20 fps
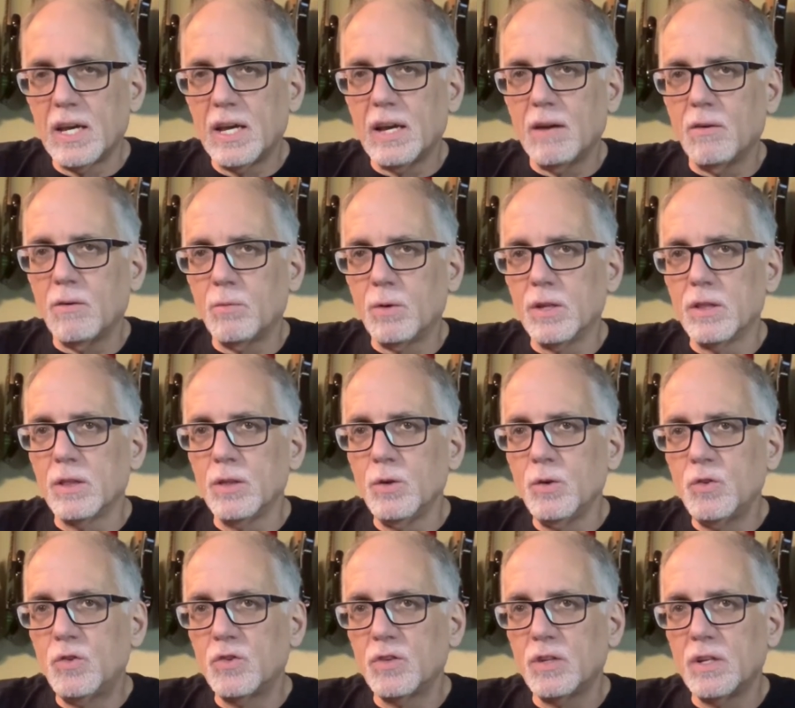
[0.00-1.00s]
When we
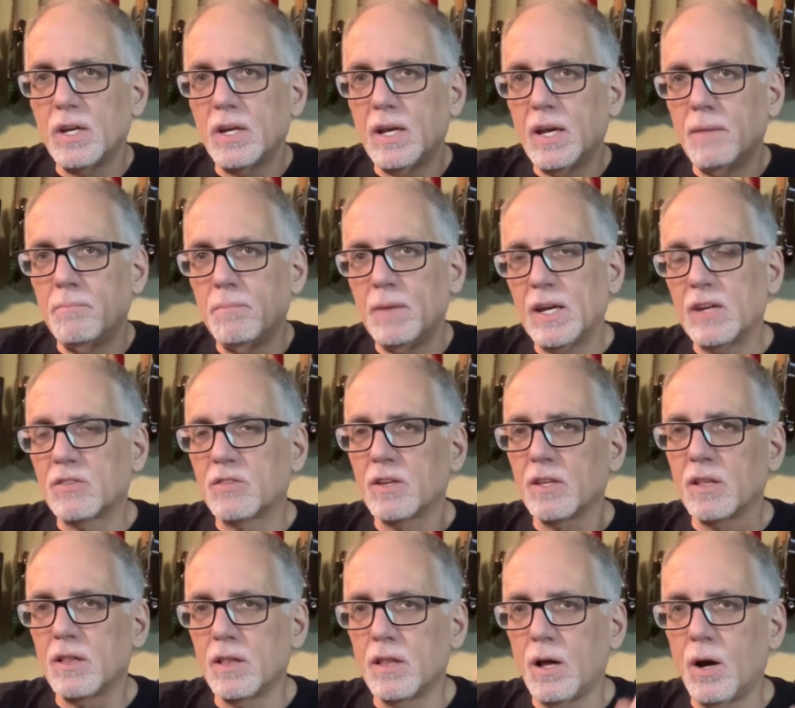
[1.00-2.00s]
loosen it, it makes
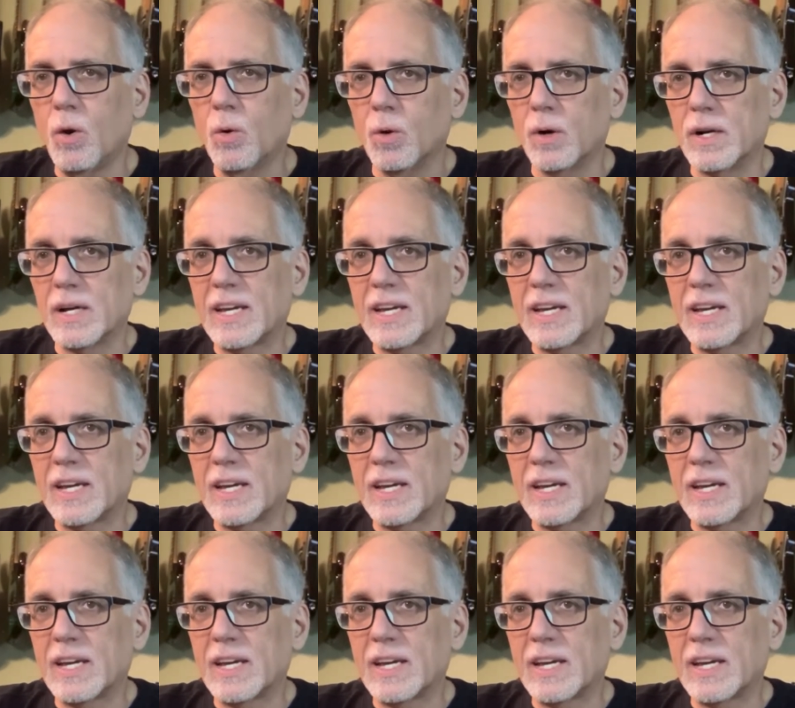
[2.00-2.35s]
it lower.